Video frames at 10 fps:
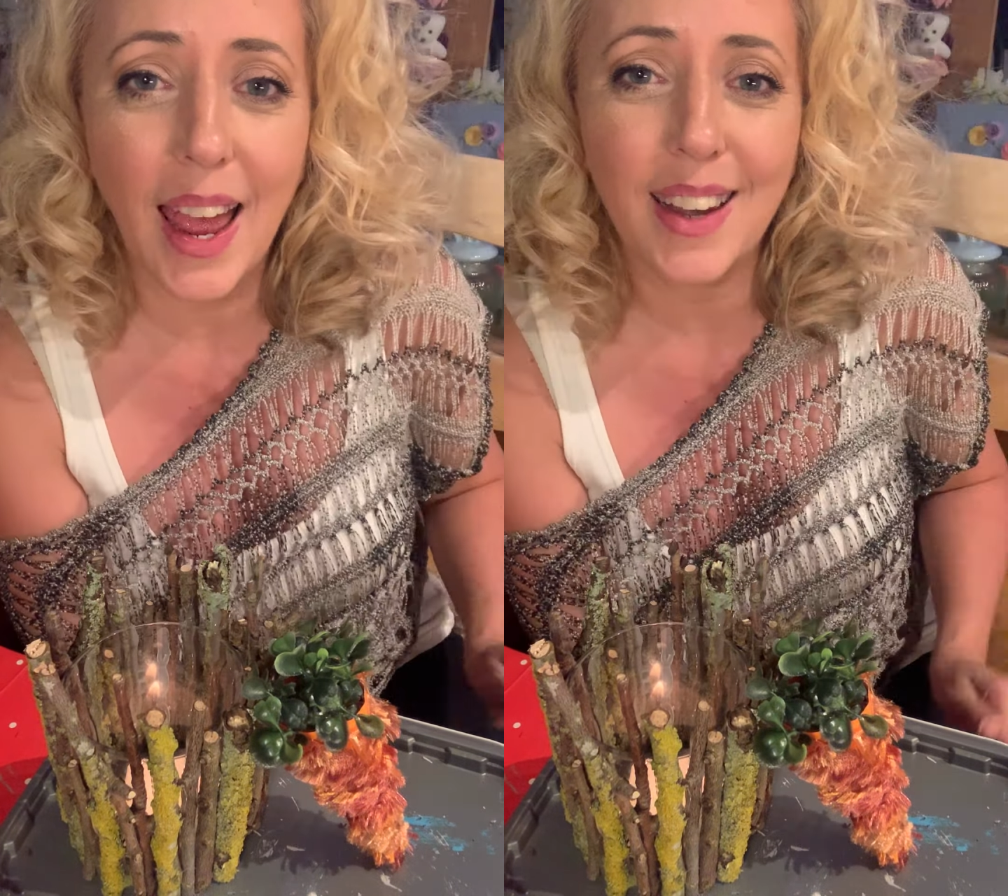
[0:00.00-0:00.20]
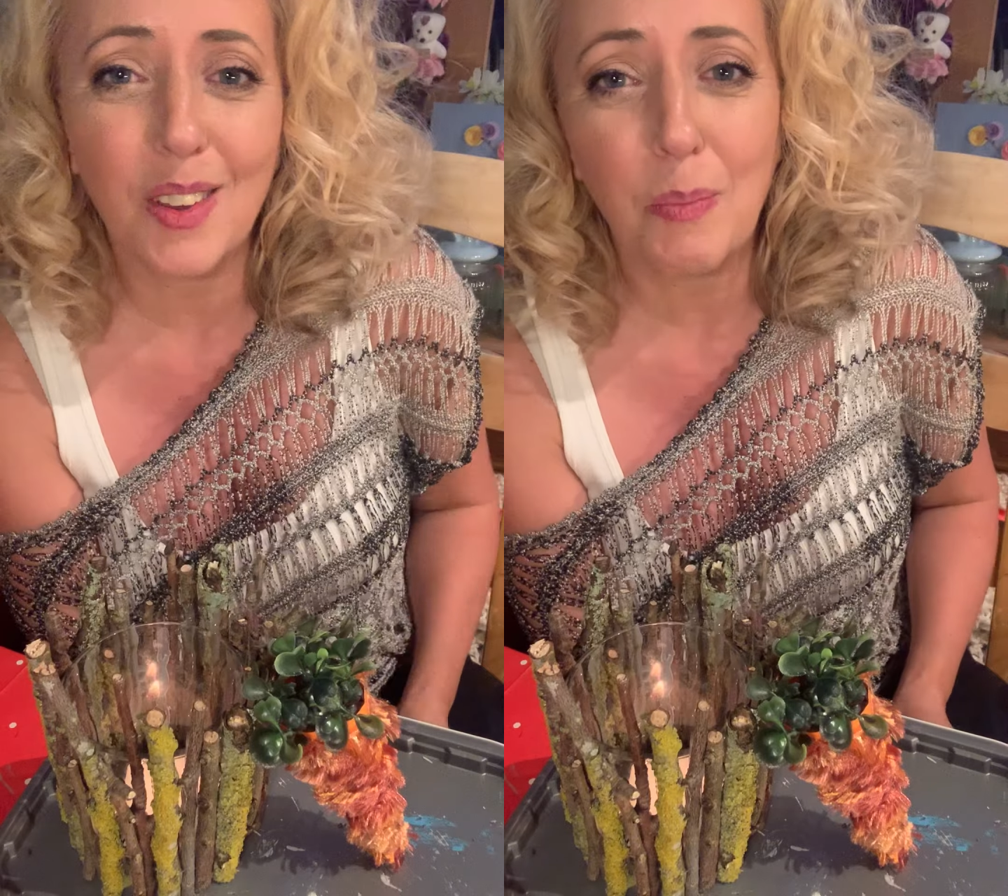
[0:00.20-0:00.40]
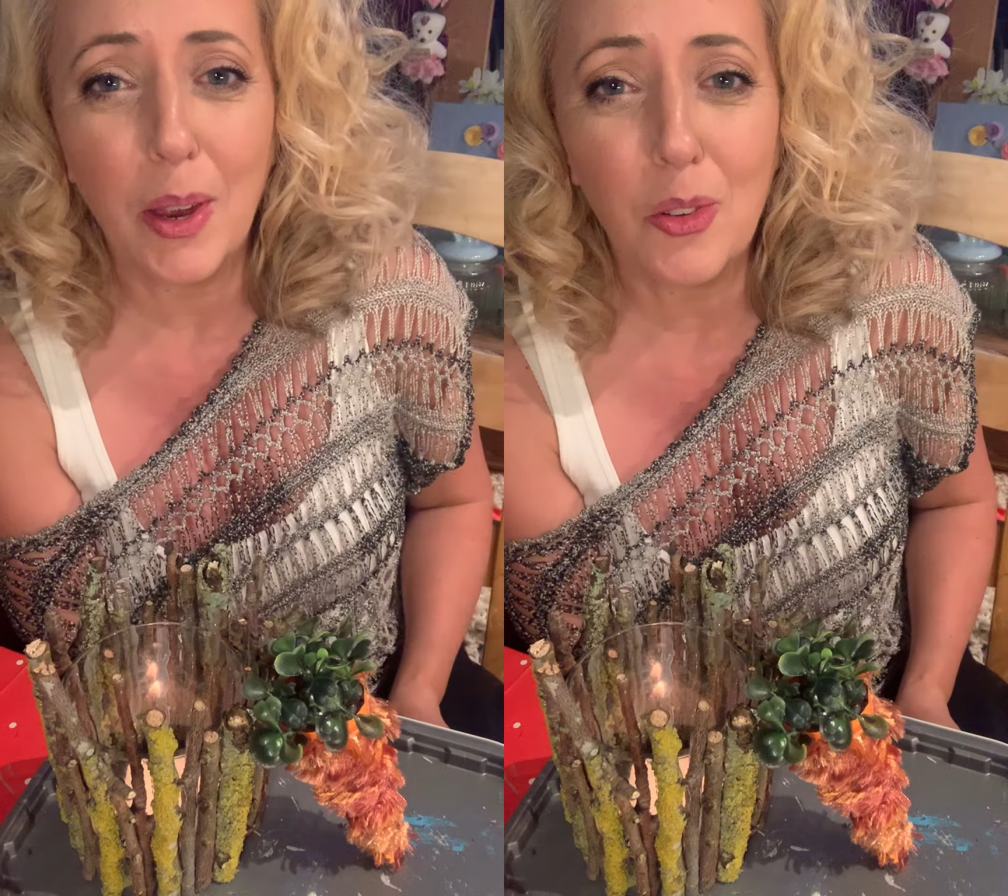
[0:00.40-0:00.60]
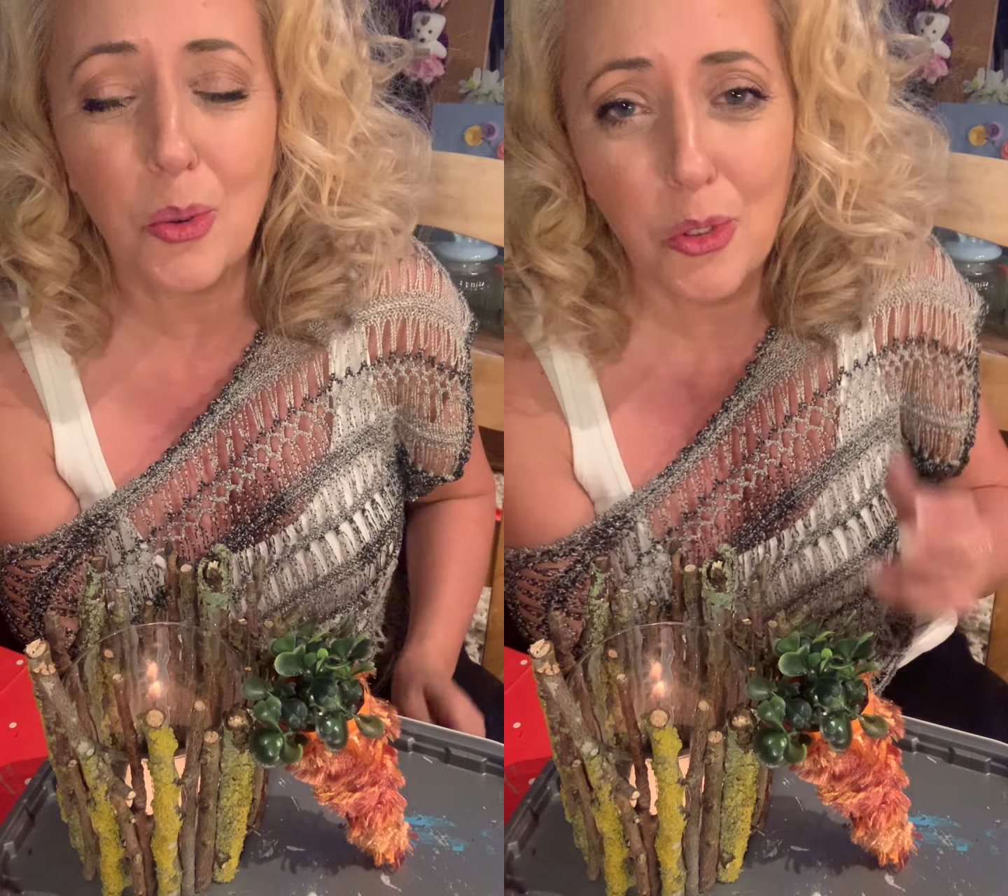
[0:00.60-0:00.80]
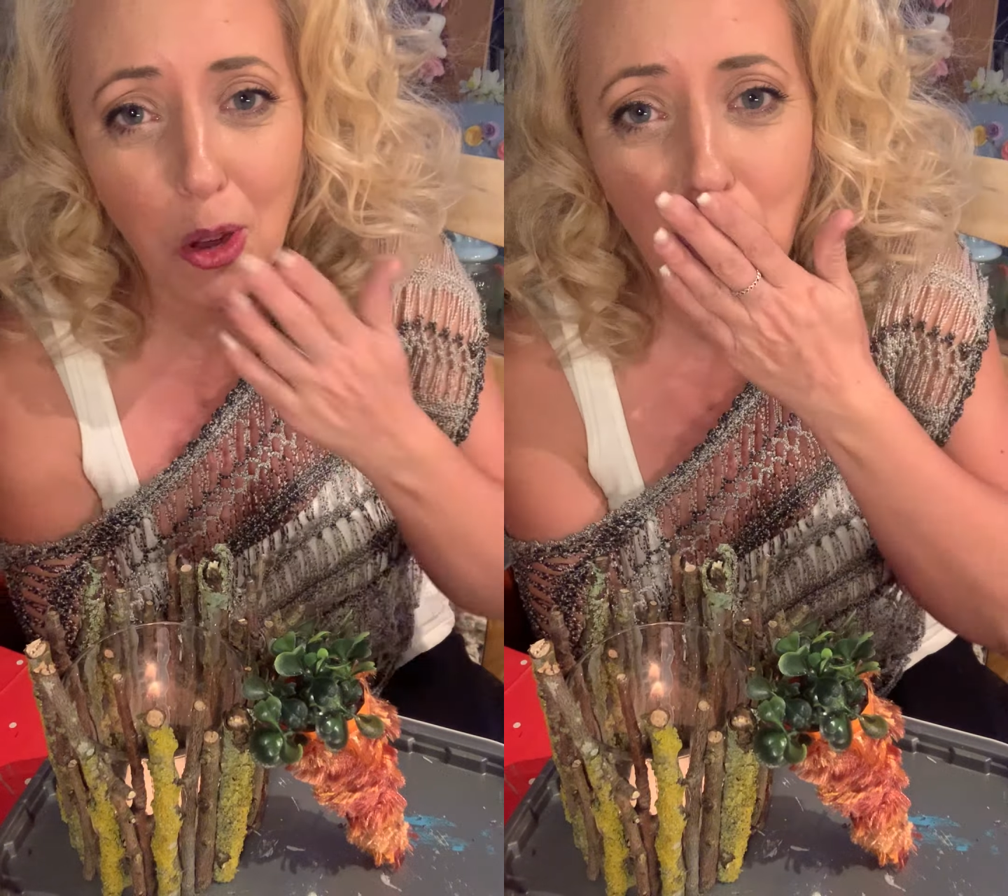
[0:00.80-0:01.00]
and I'll speak to you
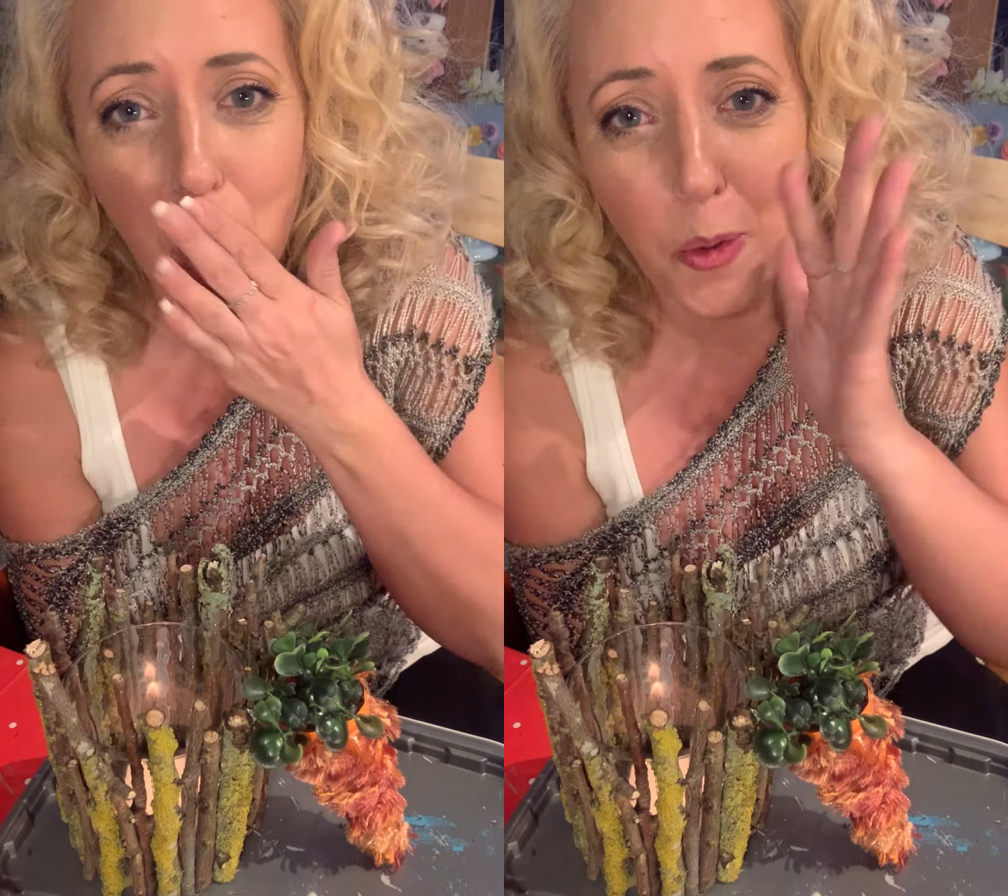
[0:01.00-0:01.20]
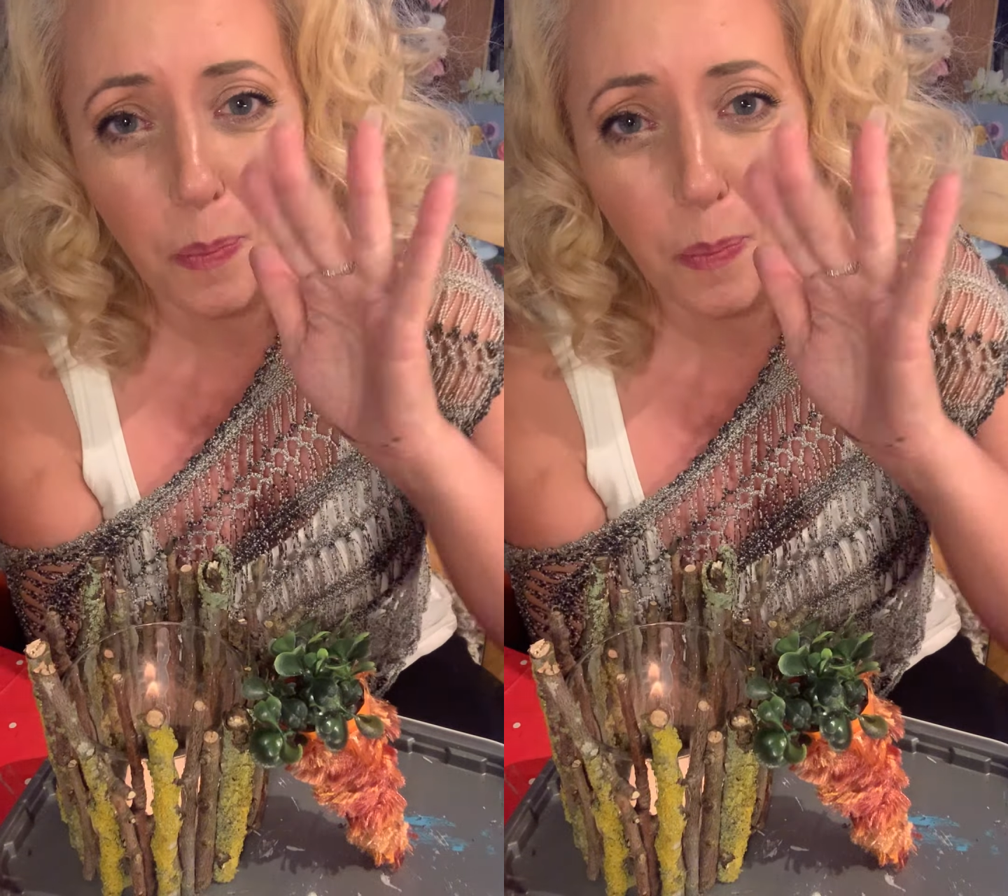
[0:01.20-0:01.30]
all soon.